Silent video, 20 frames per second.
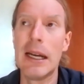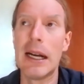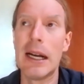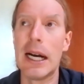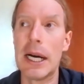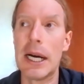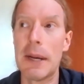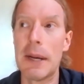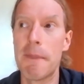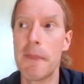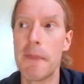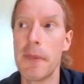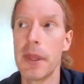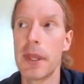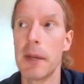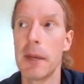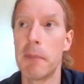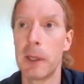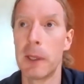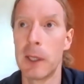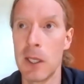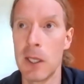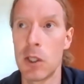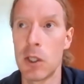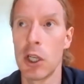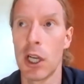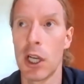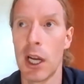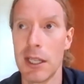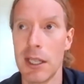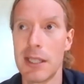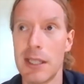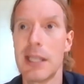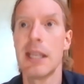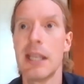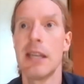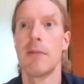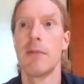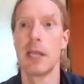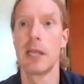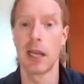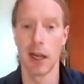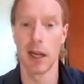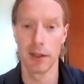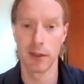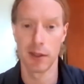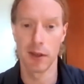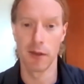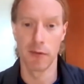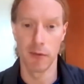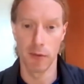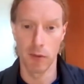Um, the place you're going to see because of,